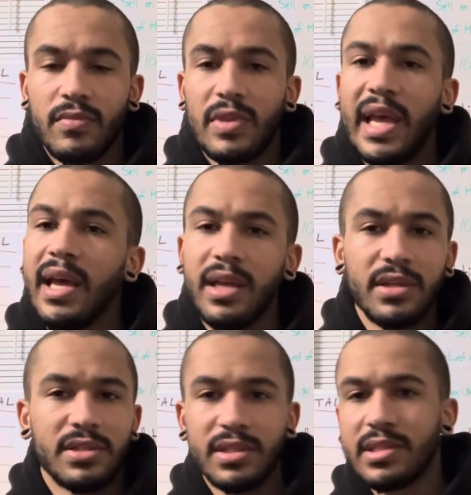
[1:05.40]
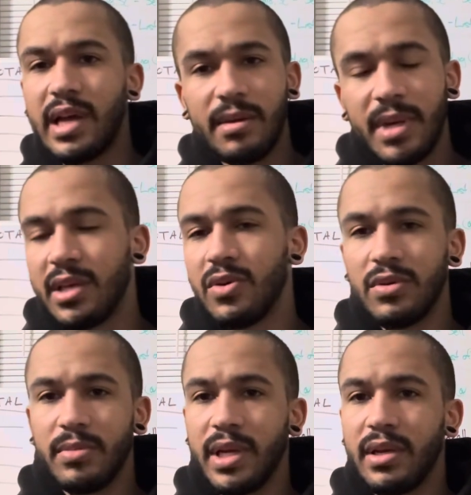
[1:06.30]
Age does not make you a
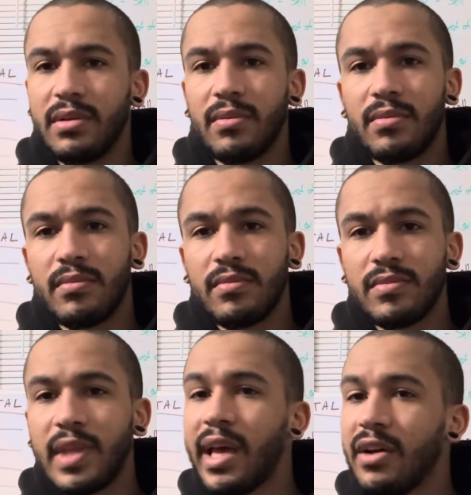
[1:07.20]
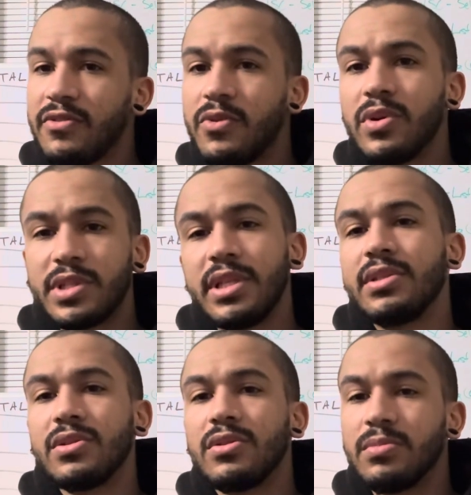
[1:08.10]
man. They have
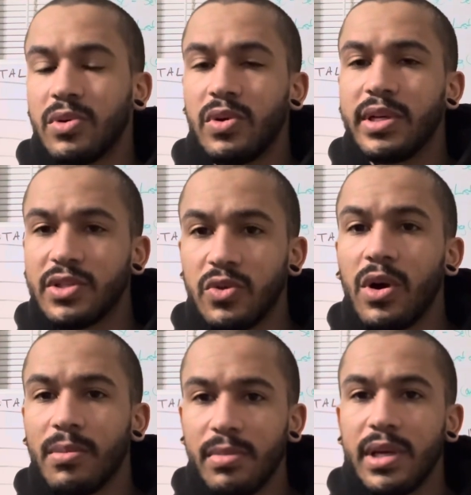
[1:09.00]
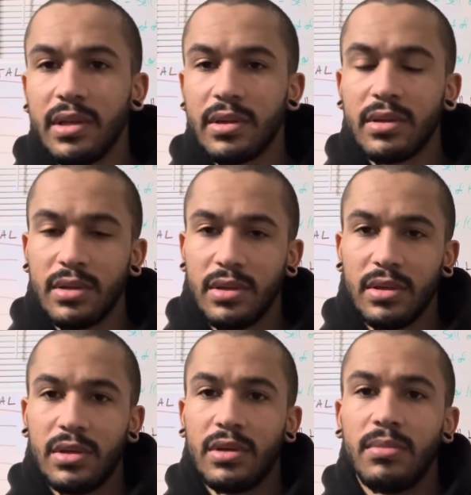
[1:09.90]
14-year-old boys who are men,
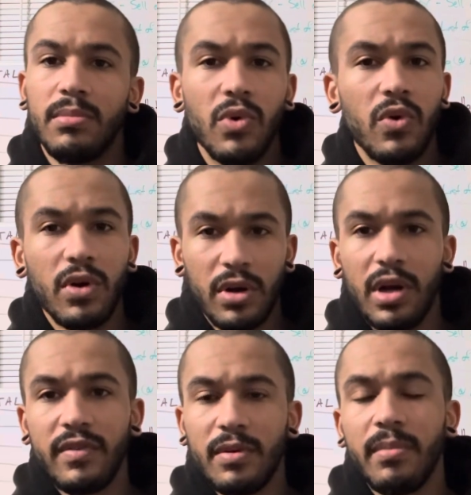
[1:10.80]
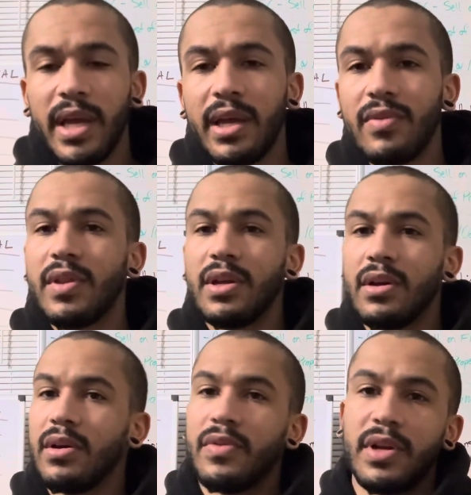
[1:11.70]
more of a man
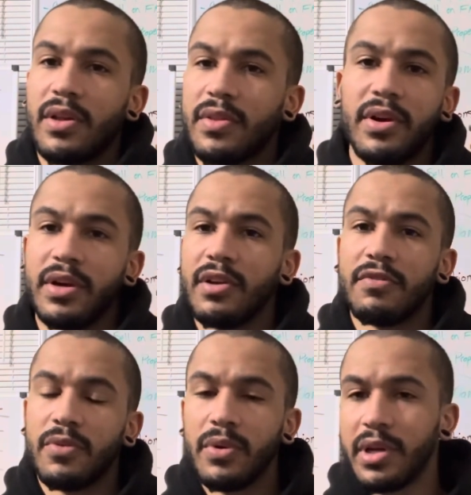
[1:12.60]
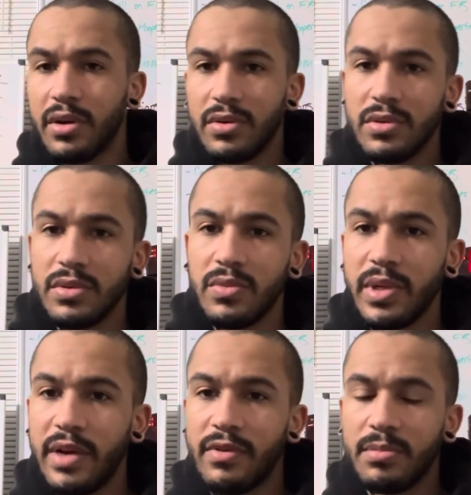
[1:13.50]
than a 30 or 40-year-old,
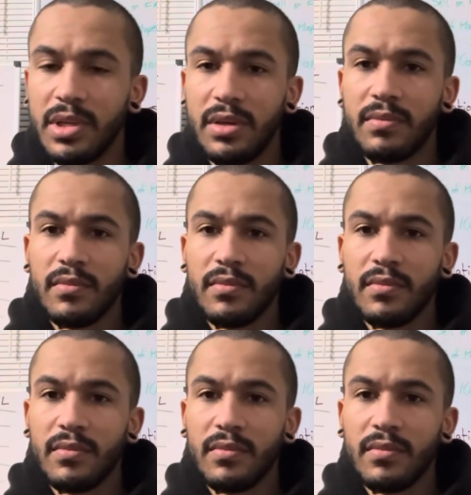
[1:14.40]
whatever it be,